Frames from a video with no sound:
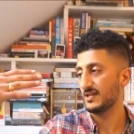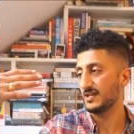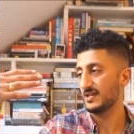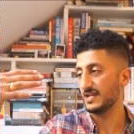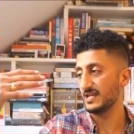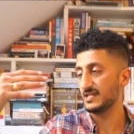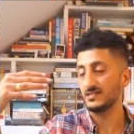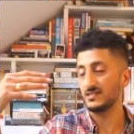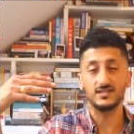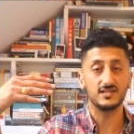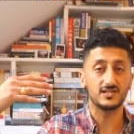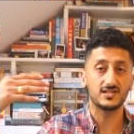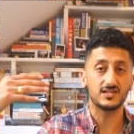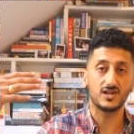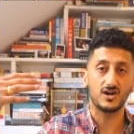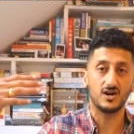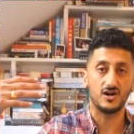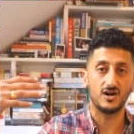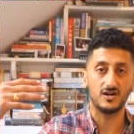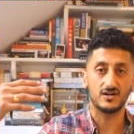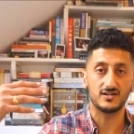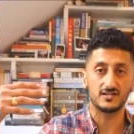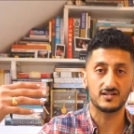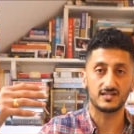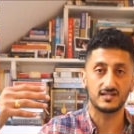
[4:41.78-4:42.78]
in this
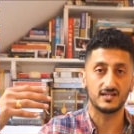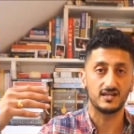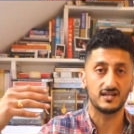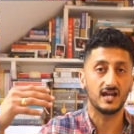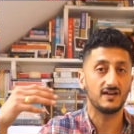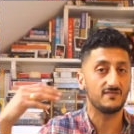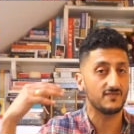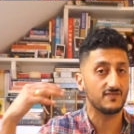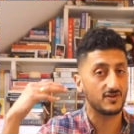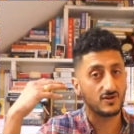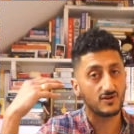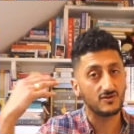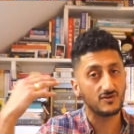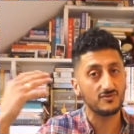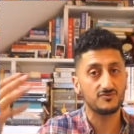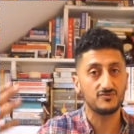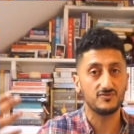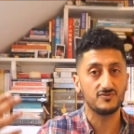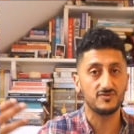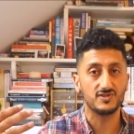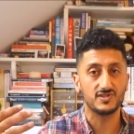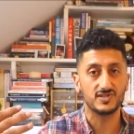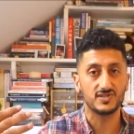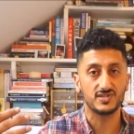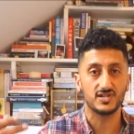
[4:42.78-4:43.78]
cast, and having gone
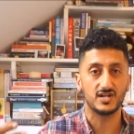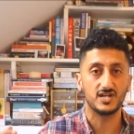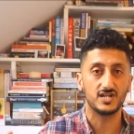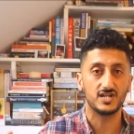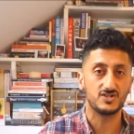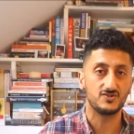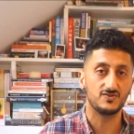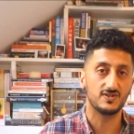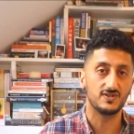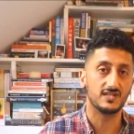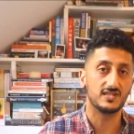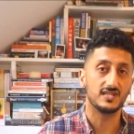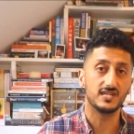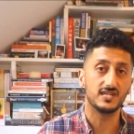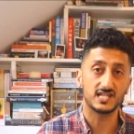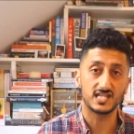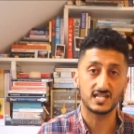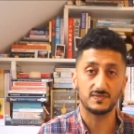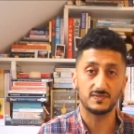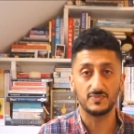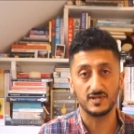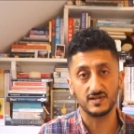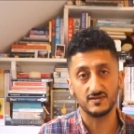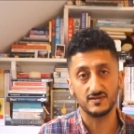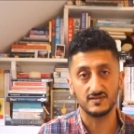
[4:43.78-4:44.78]
through the surgery and the
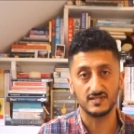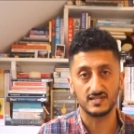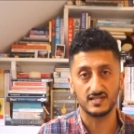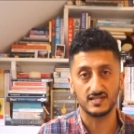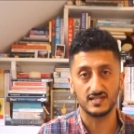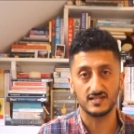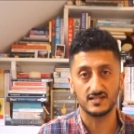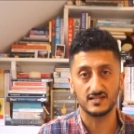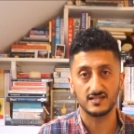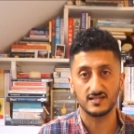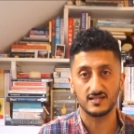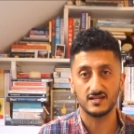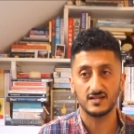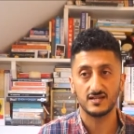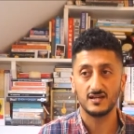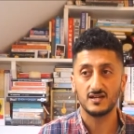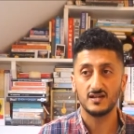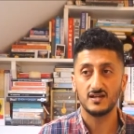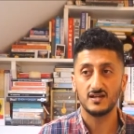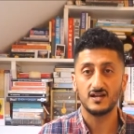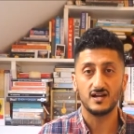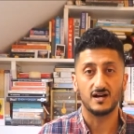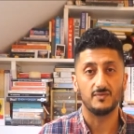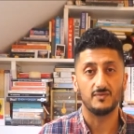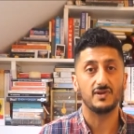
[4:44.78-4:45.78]
experiences,
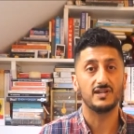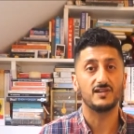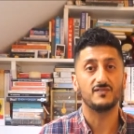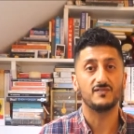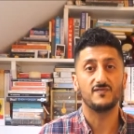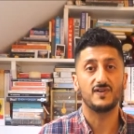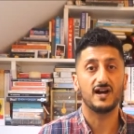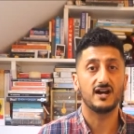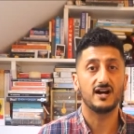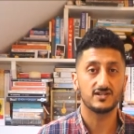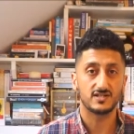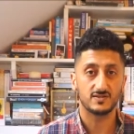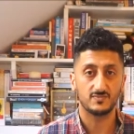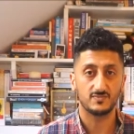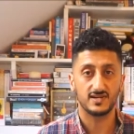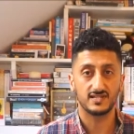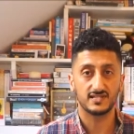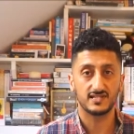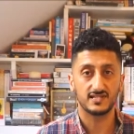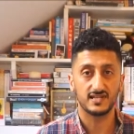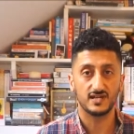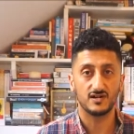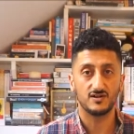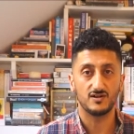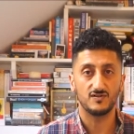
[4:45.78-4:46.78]
I made a vow to
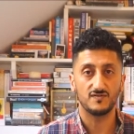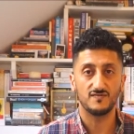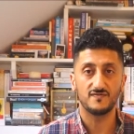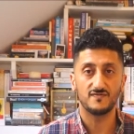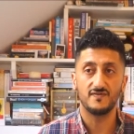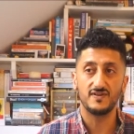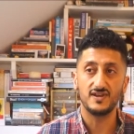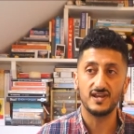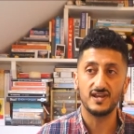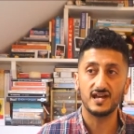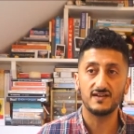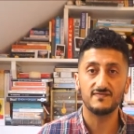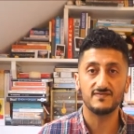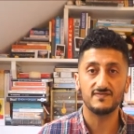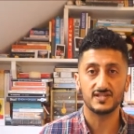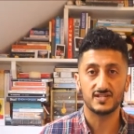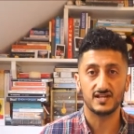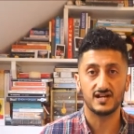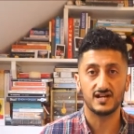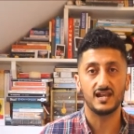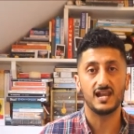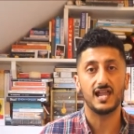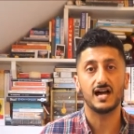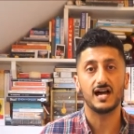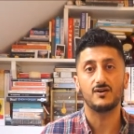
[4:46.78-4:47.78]
myself never
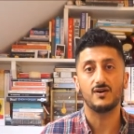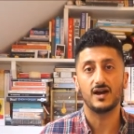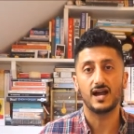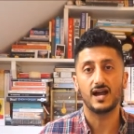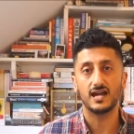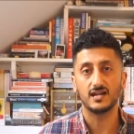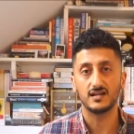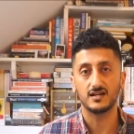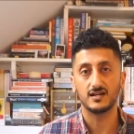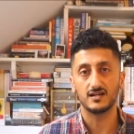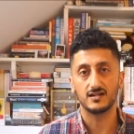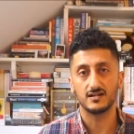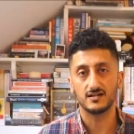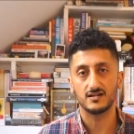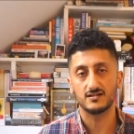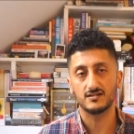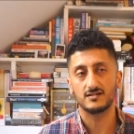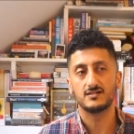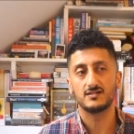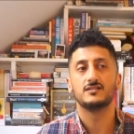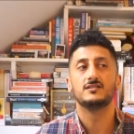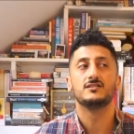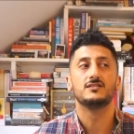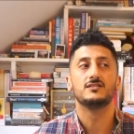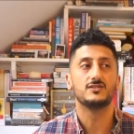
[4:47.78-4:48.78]
to allow anger
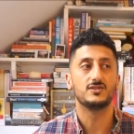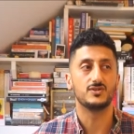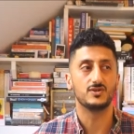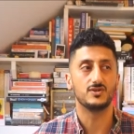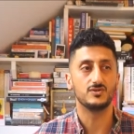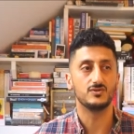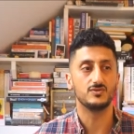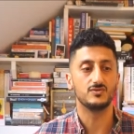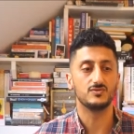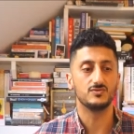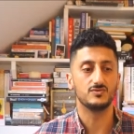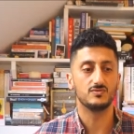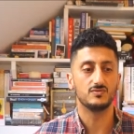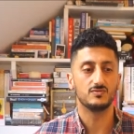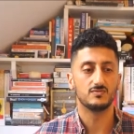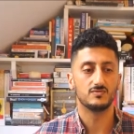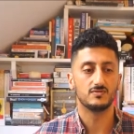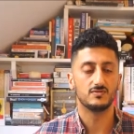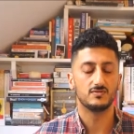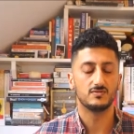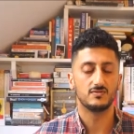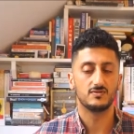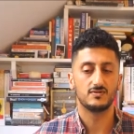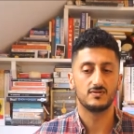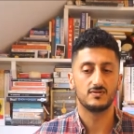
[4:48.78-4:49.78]
to
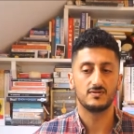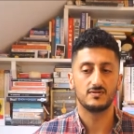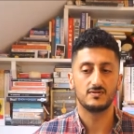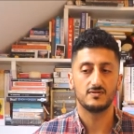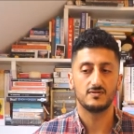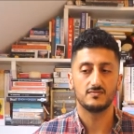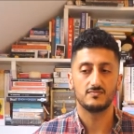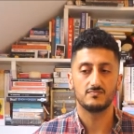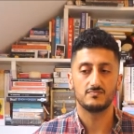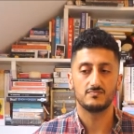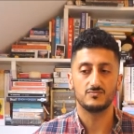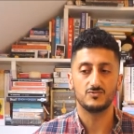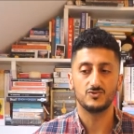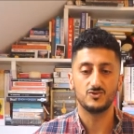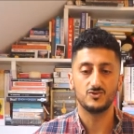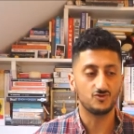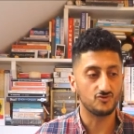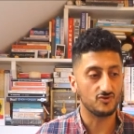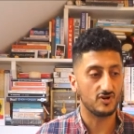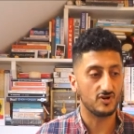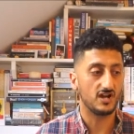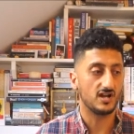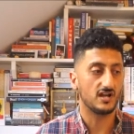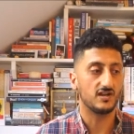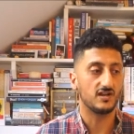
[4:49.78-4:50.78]

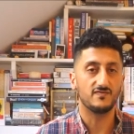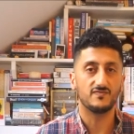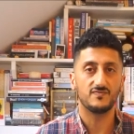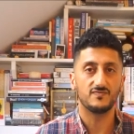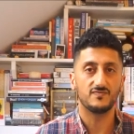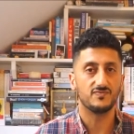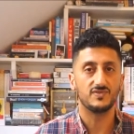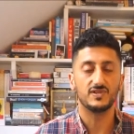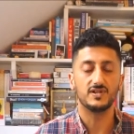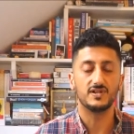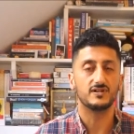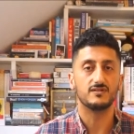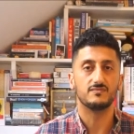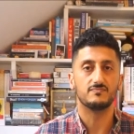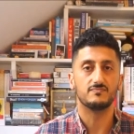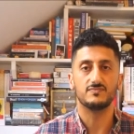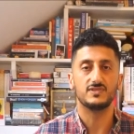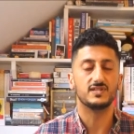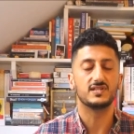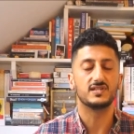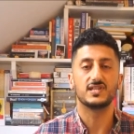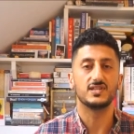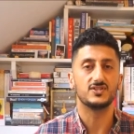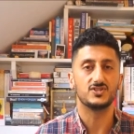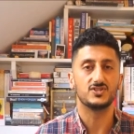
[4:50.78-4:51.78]
drive the
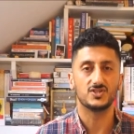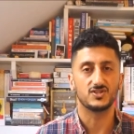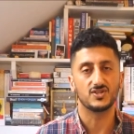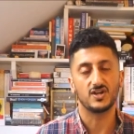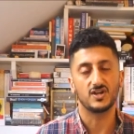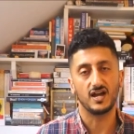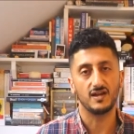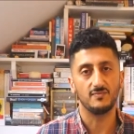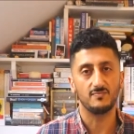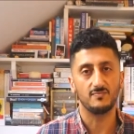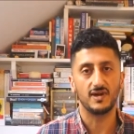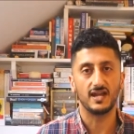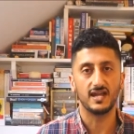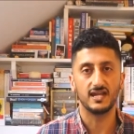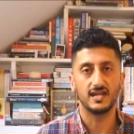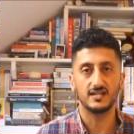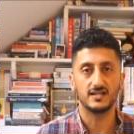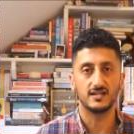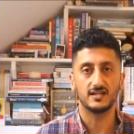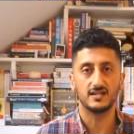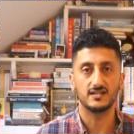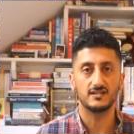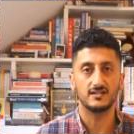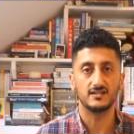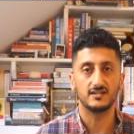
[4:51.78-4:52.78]
decisions that I made,
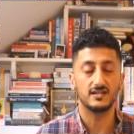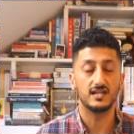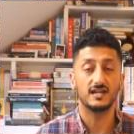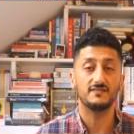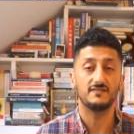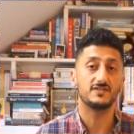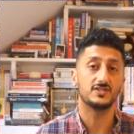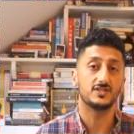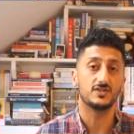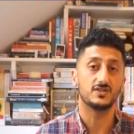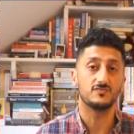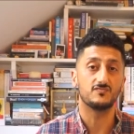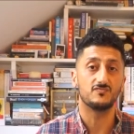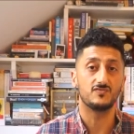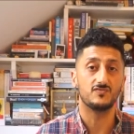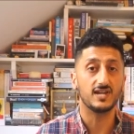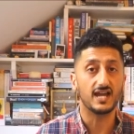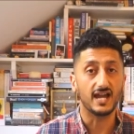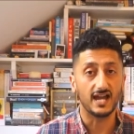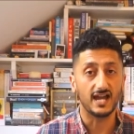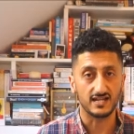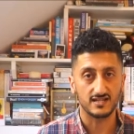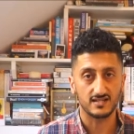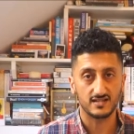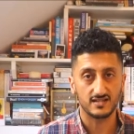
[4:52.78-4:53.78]
and never to
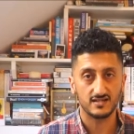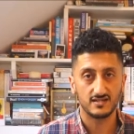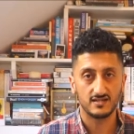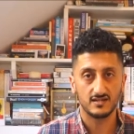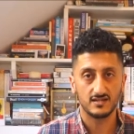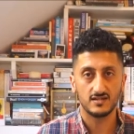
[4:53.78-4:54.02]
react.